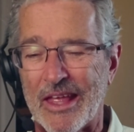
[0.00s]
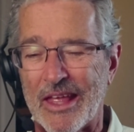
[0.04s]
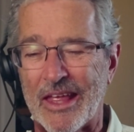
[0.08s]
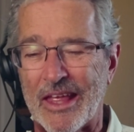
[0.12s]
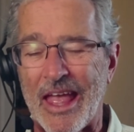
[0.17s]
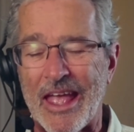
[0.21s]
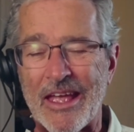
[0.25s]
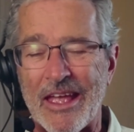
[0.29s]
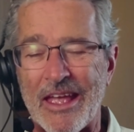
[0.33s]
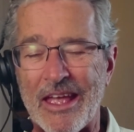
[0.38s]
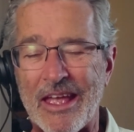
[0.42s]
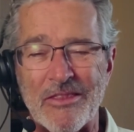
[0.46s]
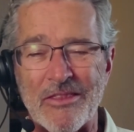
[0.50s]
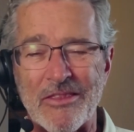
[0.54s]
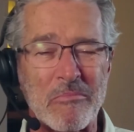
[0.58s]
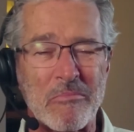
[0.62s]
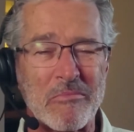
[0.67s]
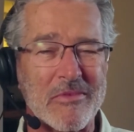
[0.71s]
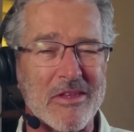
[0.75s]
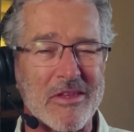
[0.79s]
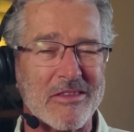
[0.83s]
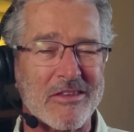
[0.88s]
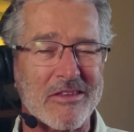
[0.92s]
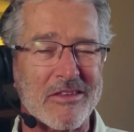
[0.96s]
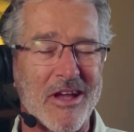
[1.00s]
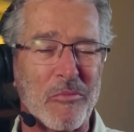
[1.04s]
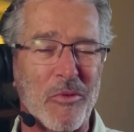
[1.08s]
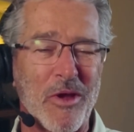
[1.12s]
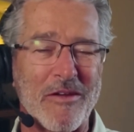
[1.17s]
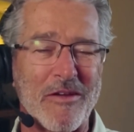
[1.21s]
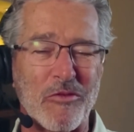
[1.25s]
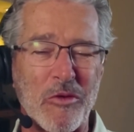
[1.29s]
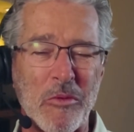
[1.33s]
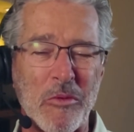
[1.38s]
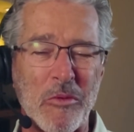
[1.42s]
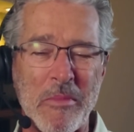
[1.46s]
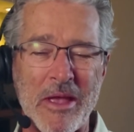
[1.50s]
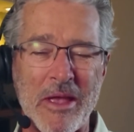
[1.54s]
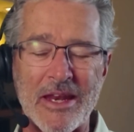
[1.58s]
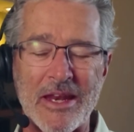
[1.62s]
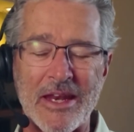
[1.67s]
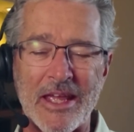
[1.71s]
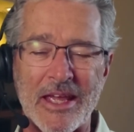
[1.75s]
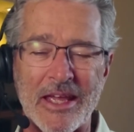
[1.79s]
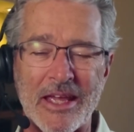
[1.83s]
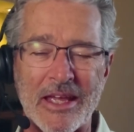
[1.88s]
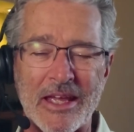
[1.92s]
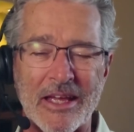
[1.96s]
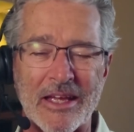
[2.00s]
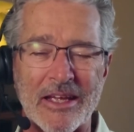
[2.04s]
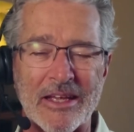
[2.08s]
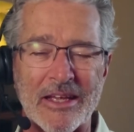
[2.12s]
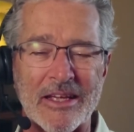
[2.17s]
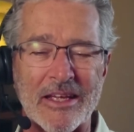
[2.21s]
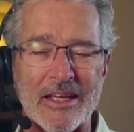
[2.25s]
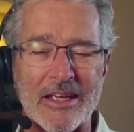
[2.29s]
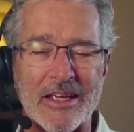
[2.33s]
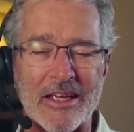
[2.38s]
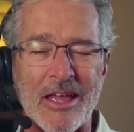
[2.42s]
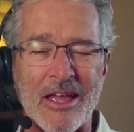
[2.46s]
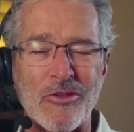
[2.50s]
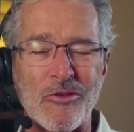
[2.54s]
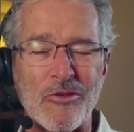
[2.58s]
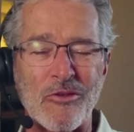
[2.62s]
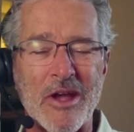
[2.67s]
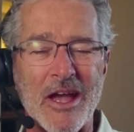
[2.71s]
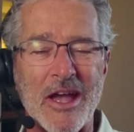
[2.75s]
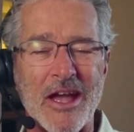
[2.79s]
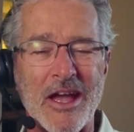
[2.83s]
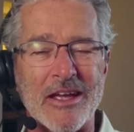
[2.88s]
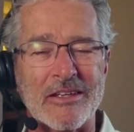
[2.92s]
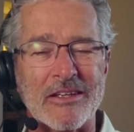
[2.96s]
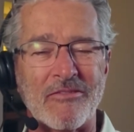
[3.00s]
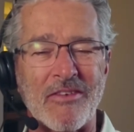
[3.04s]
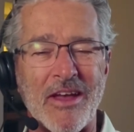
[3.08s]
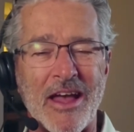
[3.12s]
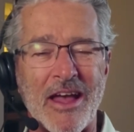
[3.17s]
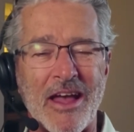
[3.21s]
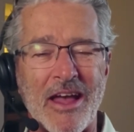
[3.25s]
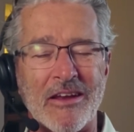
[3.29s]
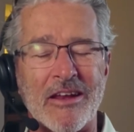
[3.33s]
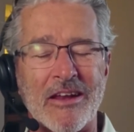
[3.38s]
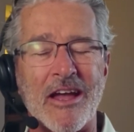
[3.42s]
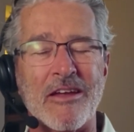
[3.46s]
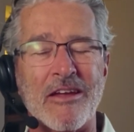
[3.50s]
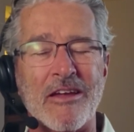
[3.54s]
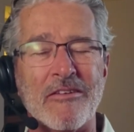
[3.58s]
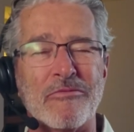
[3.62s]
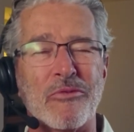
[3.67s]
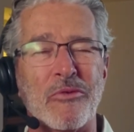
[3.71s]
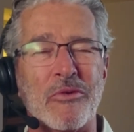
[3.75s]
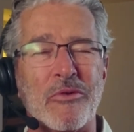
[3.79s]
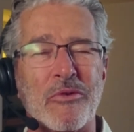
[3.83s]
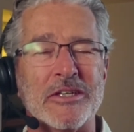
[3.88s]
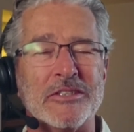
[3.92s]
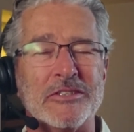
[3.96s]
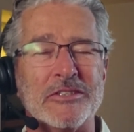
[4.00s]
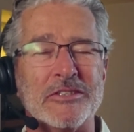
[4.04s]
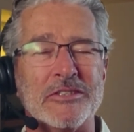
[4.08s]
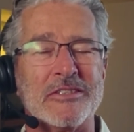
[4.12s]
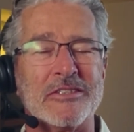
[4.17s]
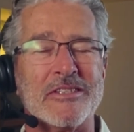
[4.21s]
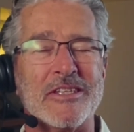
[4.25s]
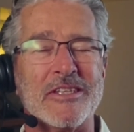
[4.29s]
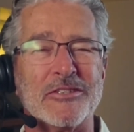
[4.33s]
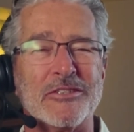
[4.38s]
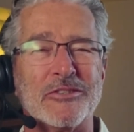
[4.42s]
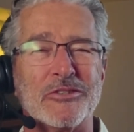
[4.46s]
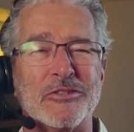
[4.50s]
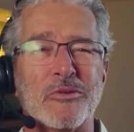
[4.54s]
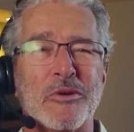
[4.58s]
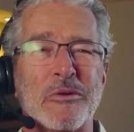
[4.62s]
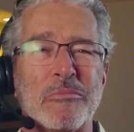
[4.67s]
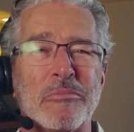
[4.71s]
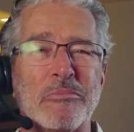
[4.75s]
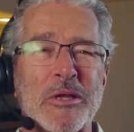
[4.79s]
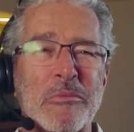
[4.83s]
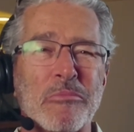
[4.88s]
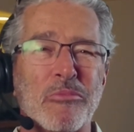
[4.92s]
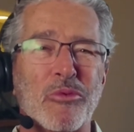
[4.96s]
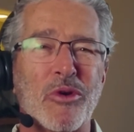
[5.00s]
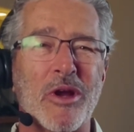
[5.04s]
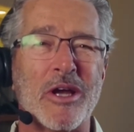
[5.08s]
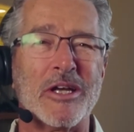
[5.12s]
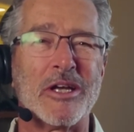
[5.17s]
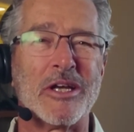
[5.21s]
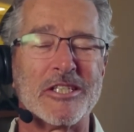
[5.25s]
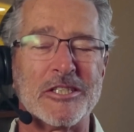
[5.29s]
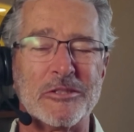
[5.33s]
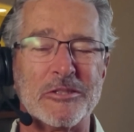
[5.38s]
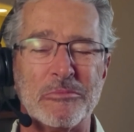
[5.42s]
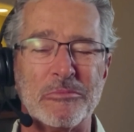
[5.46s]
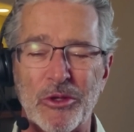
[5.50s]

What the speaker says: Hey, in the time we have remaining, can you kind of outline for us the scripting process?